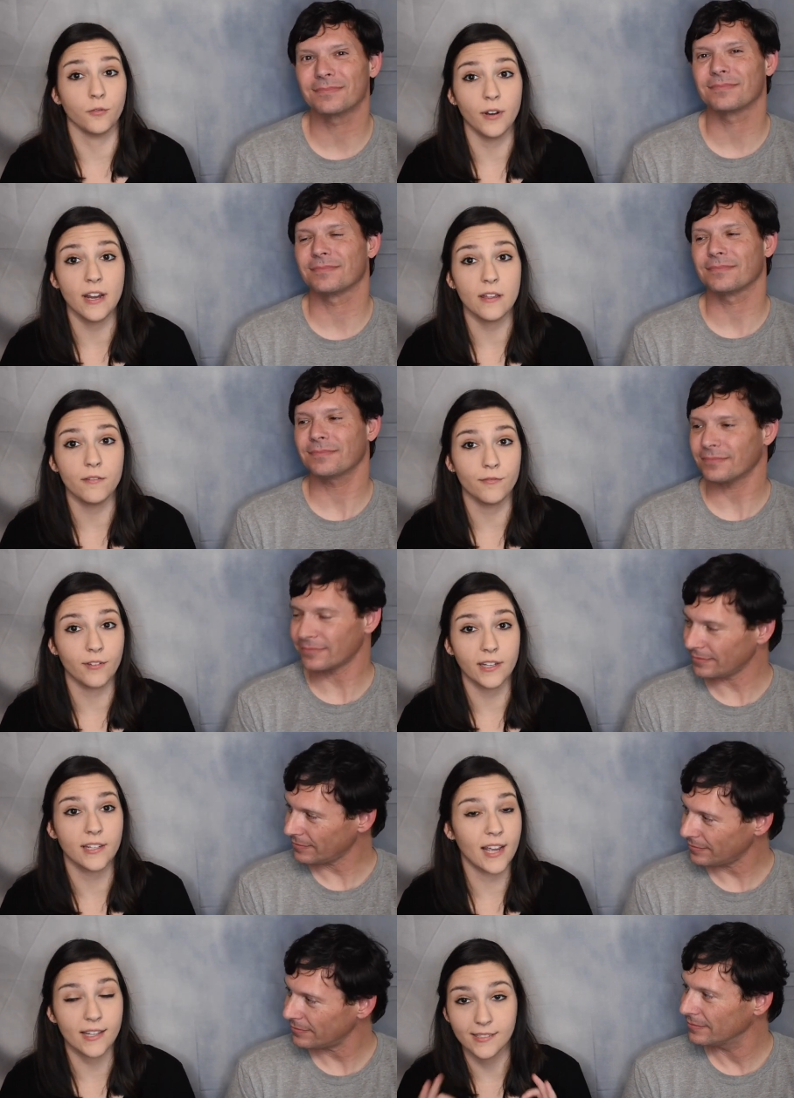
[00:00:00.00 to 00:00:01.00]
Speaker 1: great.
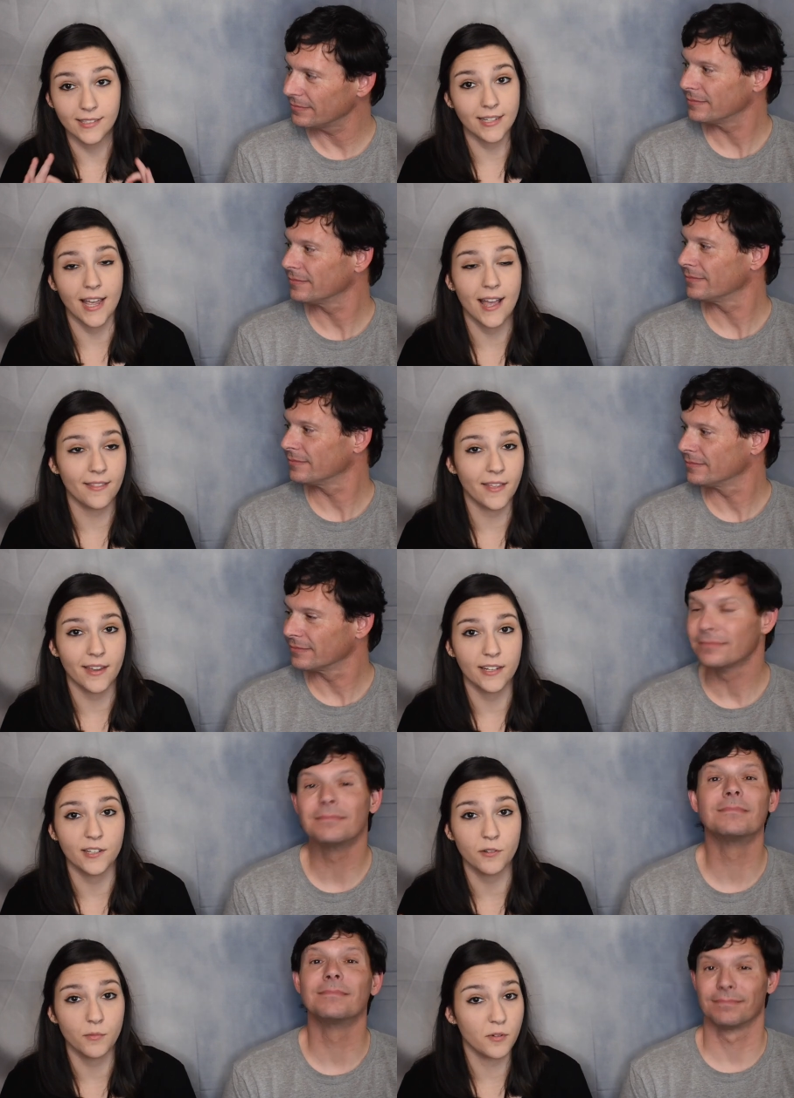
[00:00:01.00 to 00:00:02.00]
Fantastic to add
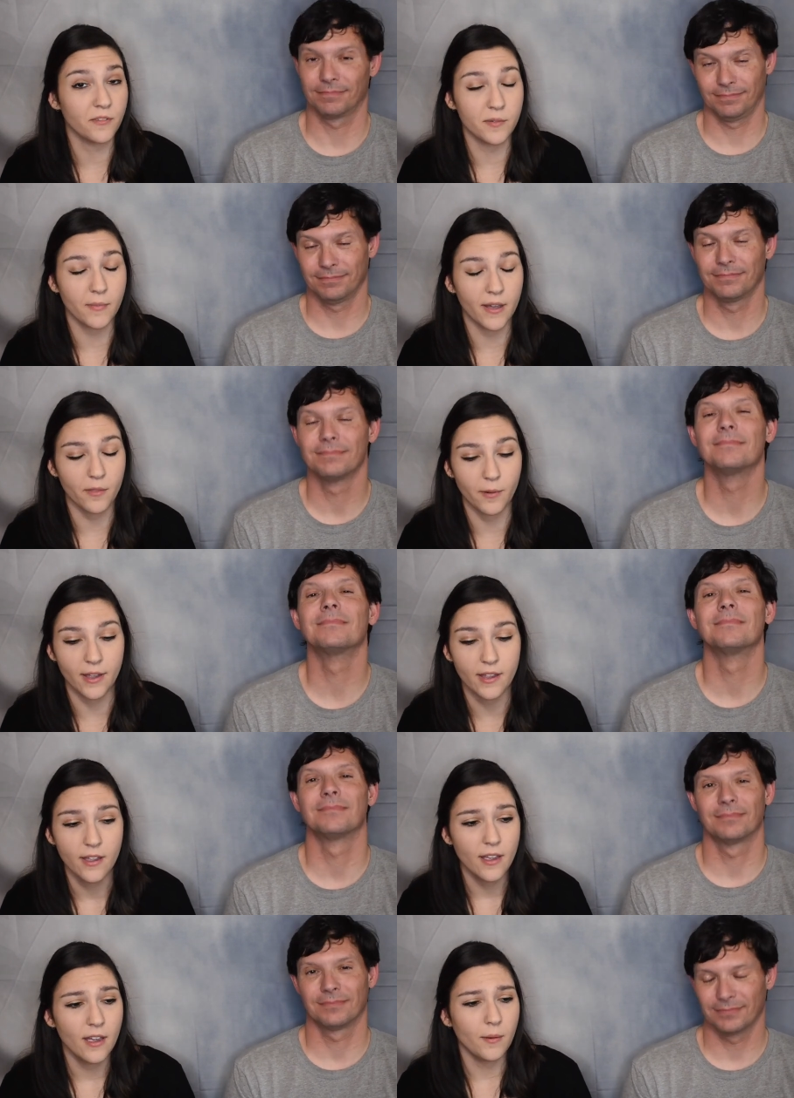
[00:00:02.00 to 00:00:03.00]
that into a movie, by the
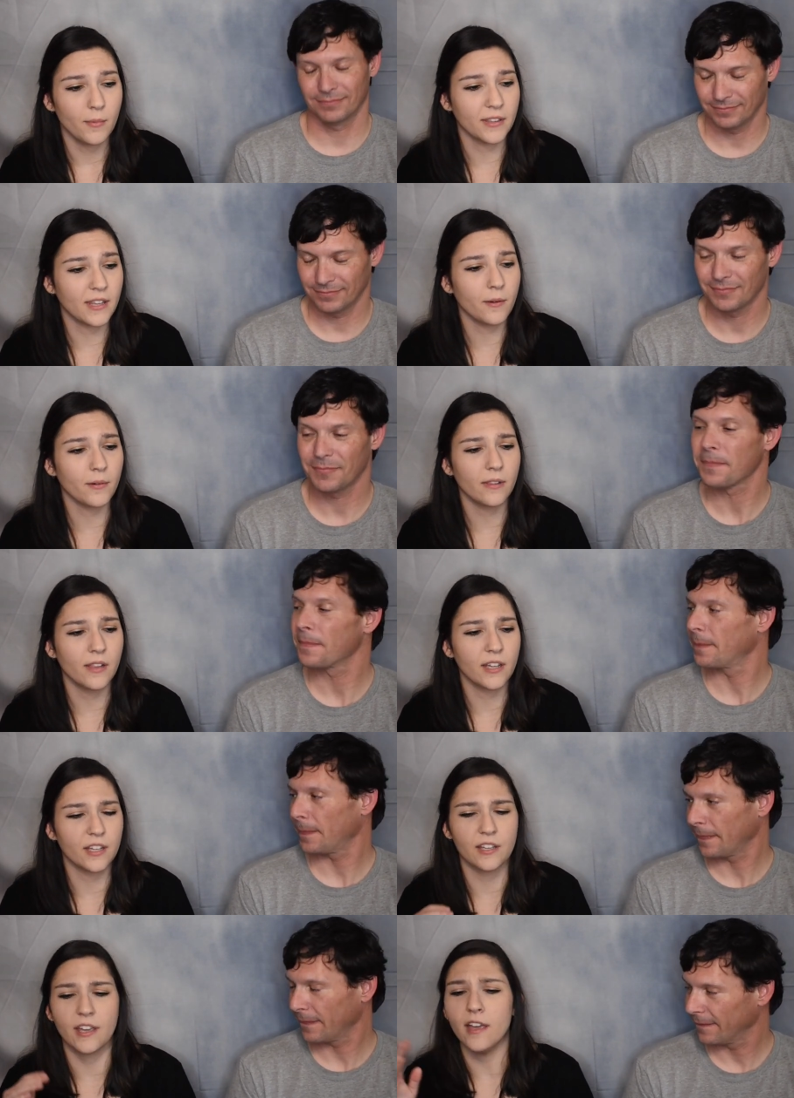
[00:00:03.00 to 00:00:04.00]
way. But they were
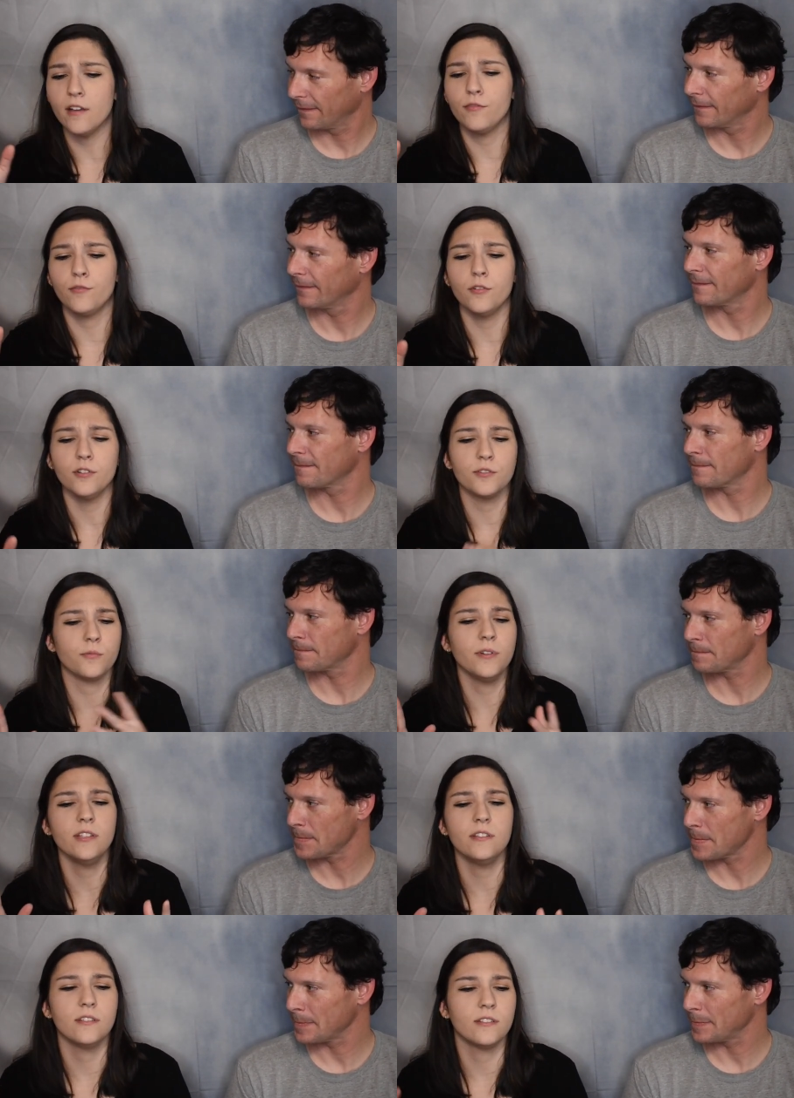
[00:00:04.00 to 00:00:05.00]
like, gale force
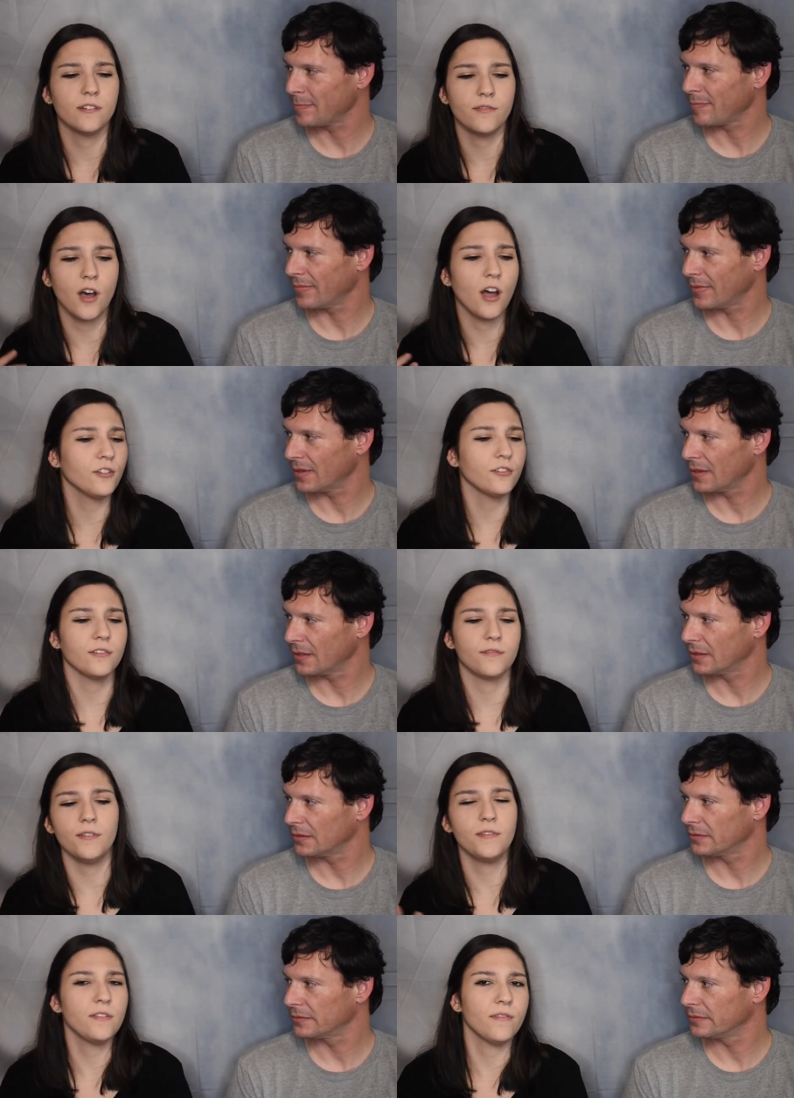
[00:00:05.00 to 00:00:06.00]
winds of
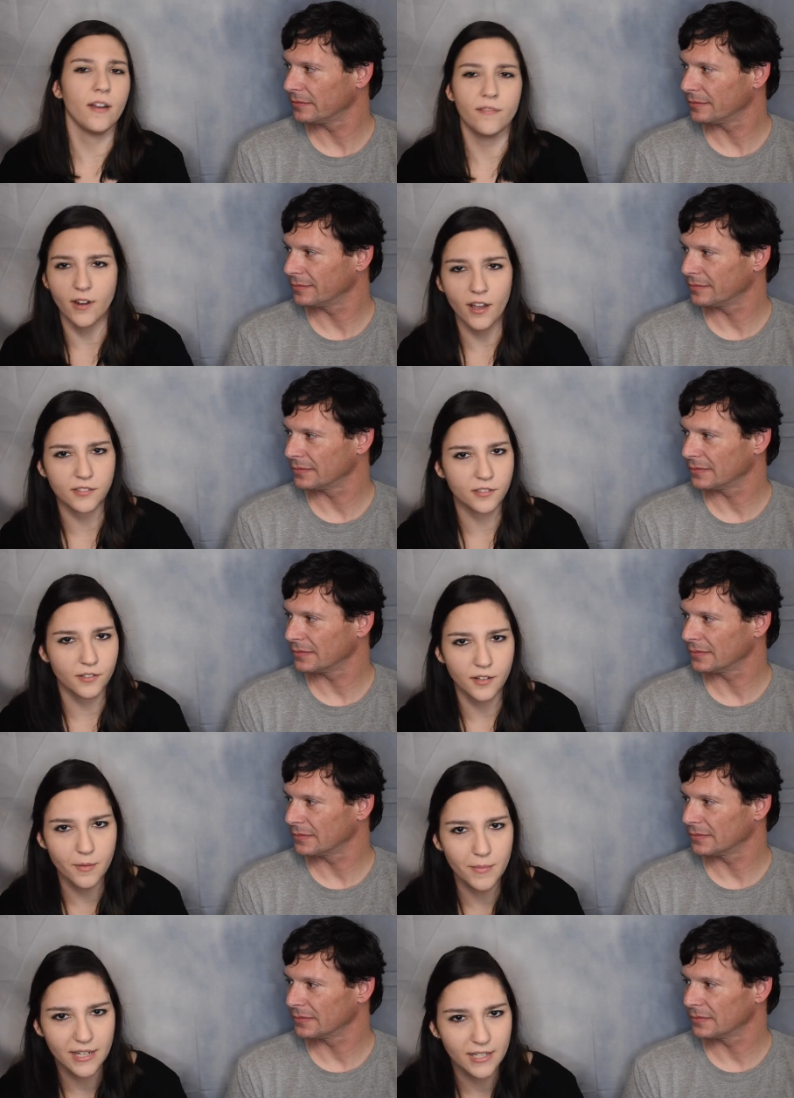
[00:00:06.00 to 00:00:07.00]
155 knots
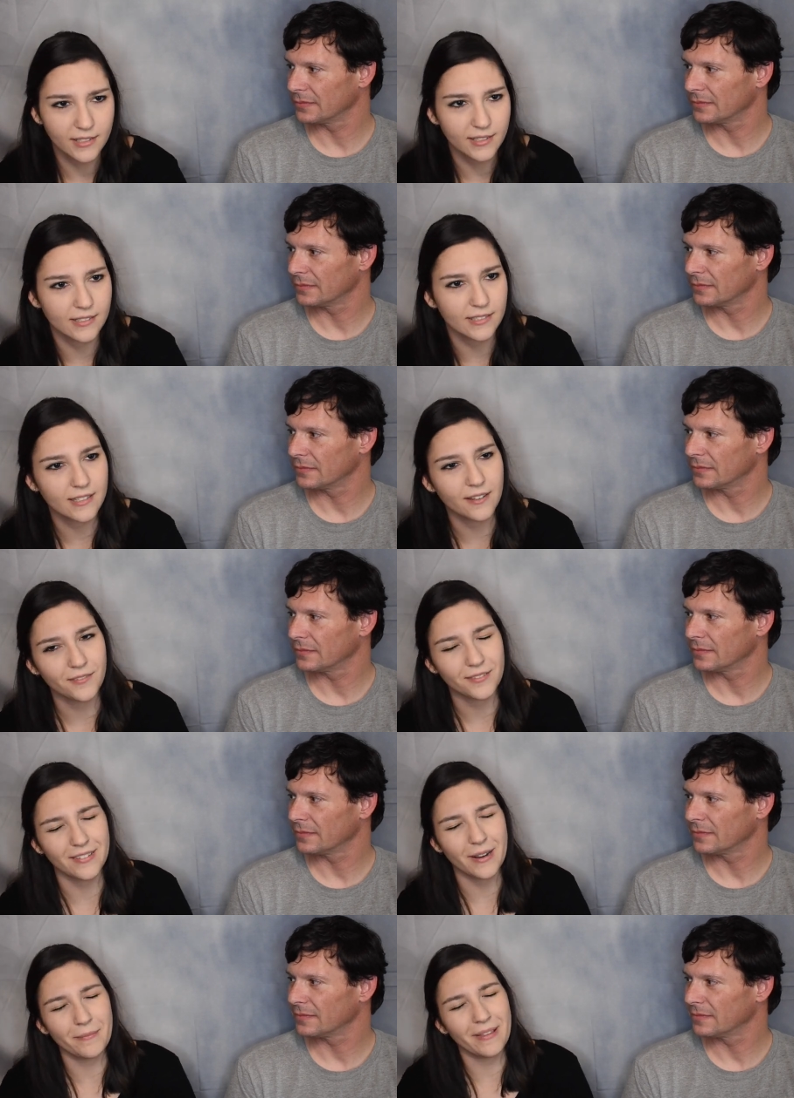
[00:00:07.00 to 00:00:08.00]
are imminent and stuff.
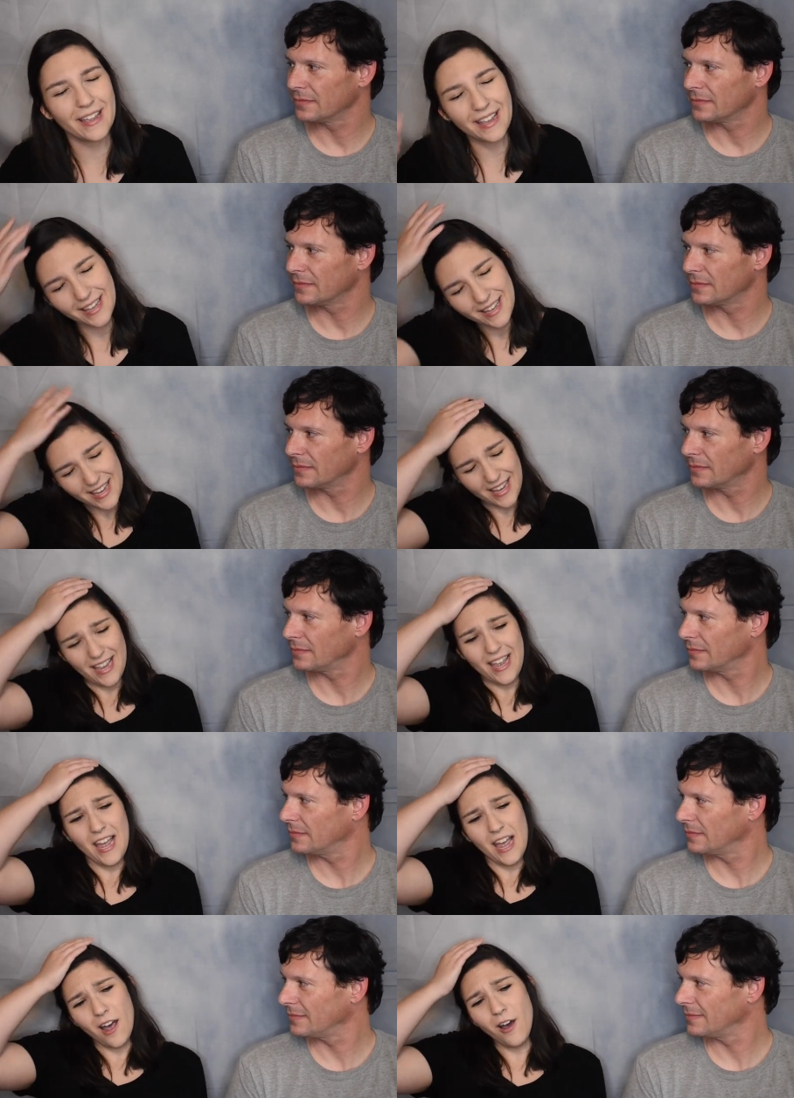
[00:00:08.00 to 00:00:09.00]
And I'm like,
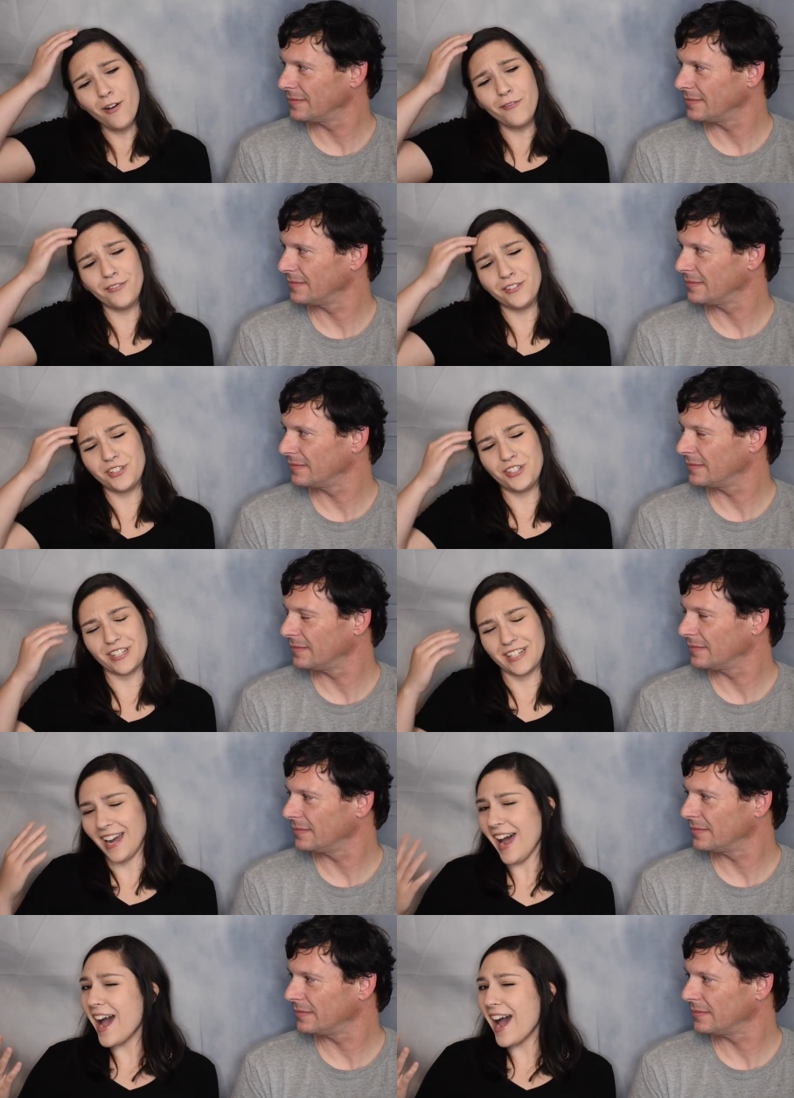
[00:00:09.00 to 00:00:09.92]
over Chicago!